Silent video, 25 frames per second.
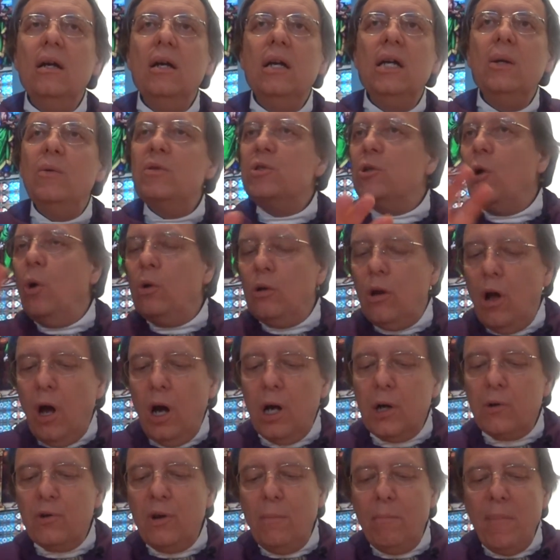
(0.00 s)
he was no
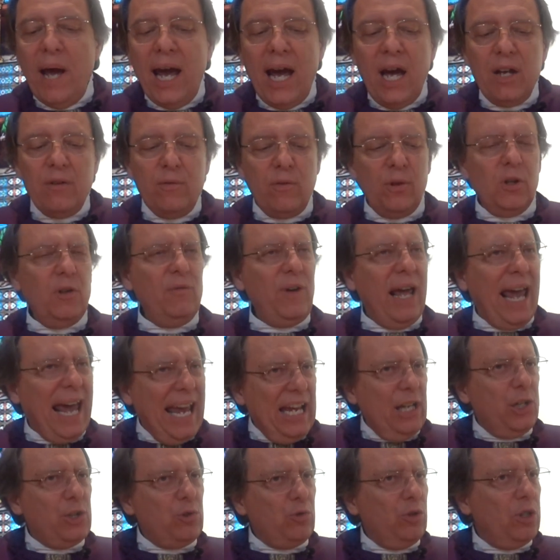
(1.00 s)
longer a man full of
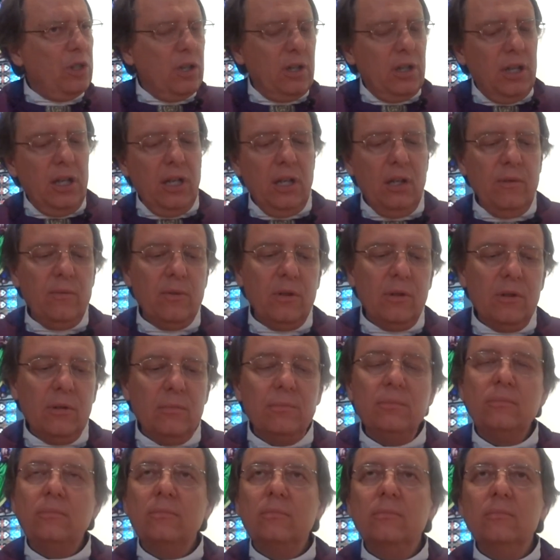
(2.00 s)
hatred and
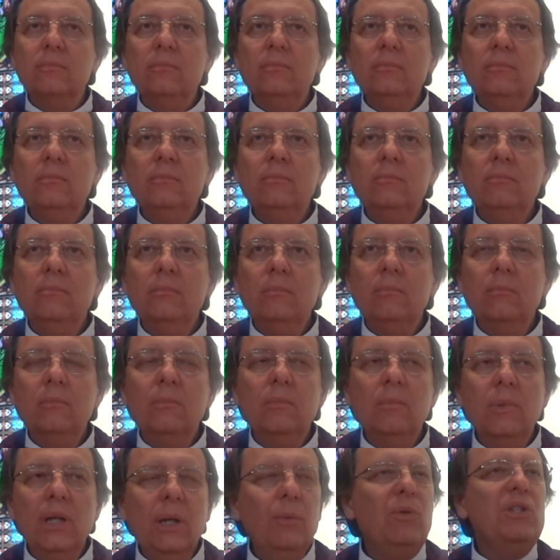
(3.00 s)
evil
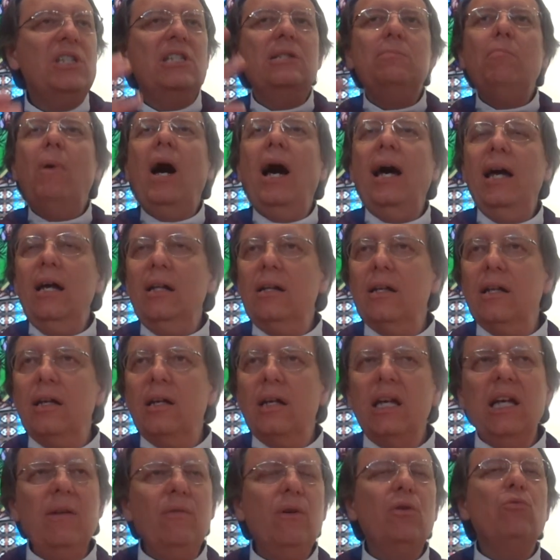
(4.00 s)
he was
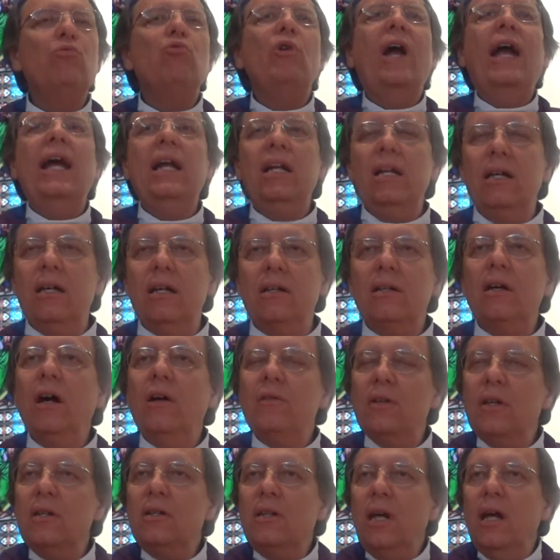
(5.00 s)
smiling, even radiant,
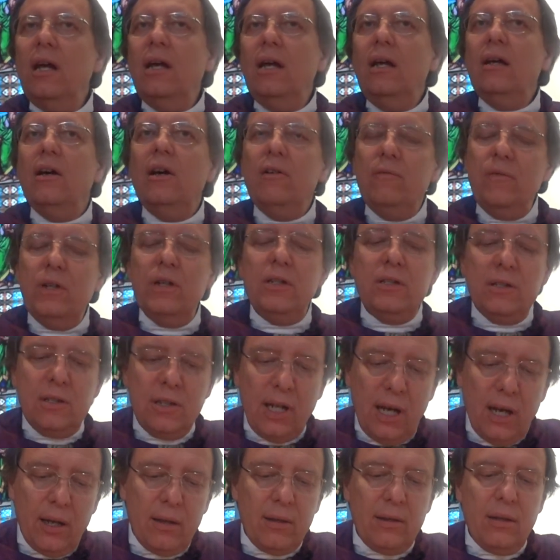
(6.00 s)
on the day of his
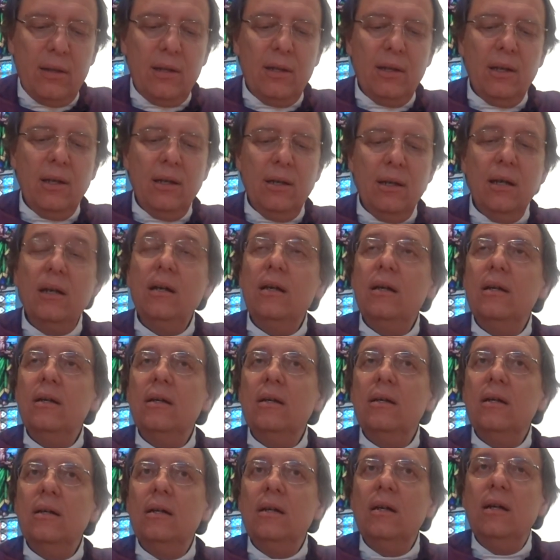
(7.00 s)
death.
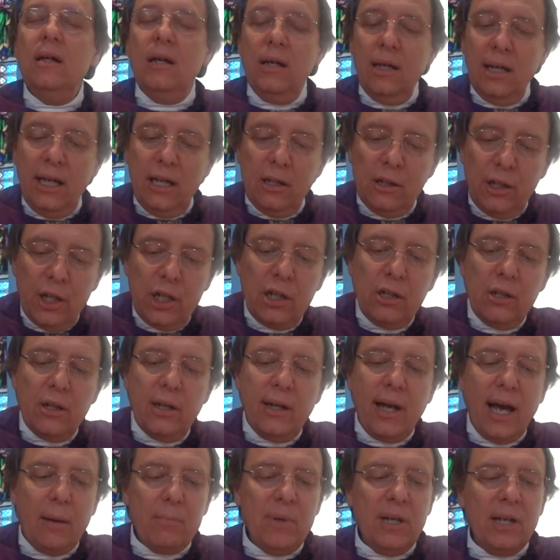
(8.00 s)
He
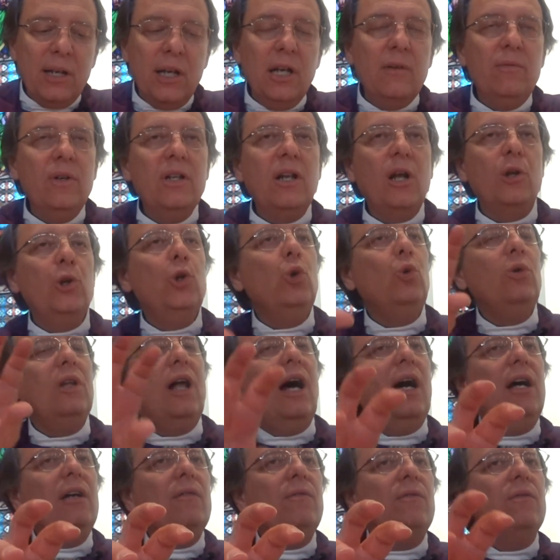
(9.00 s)
literally had been given a new
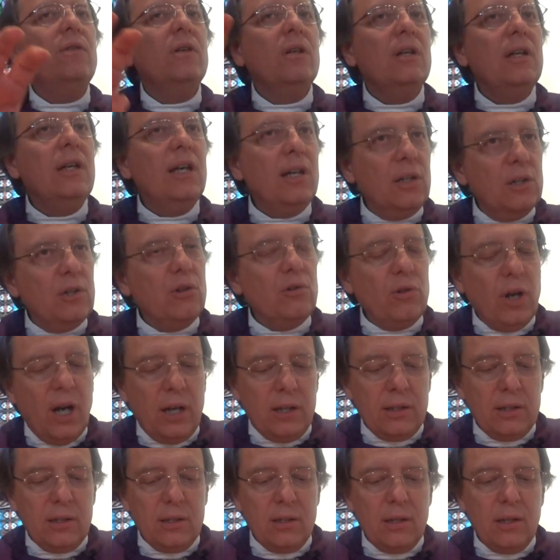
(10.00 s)
life in
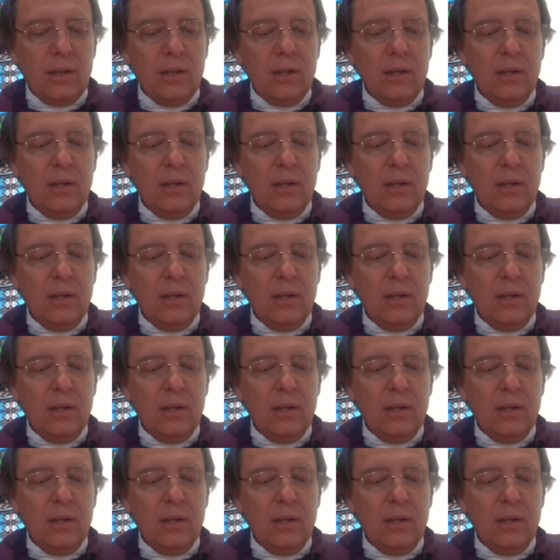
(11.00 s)
Christ.